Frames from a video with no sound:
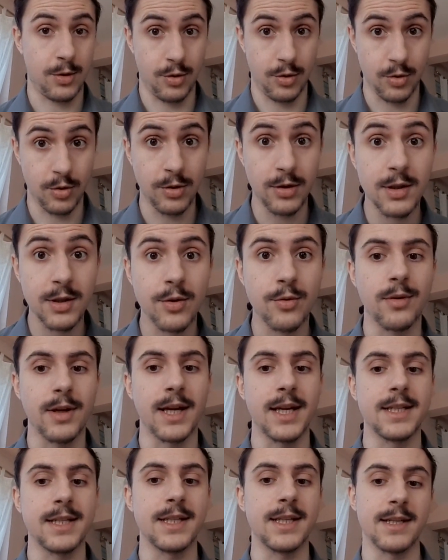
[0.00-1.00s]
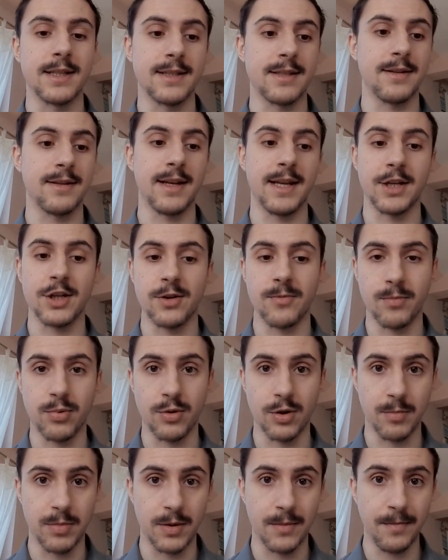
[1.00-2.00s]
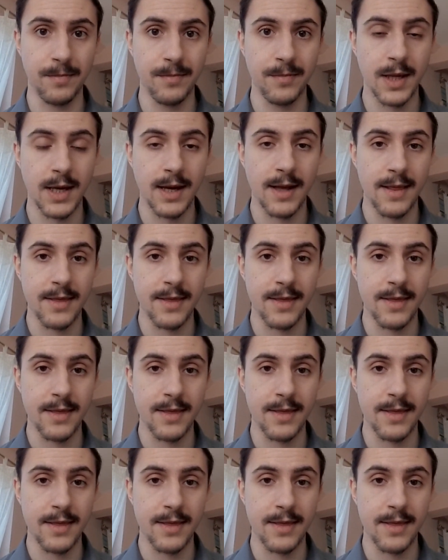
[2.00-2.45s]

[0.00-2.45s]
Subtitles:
not creating a selection problem,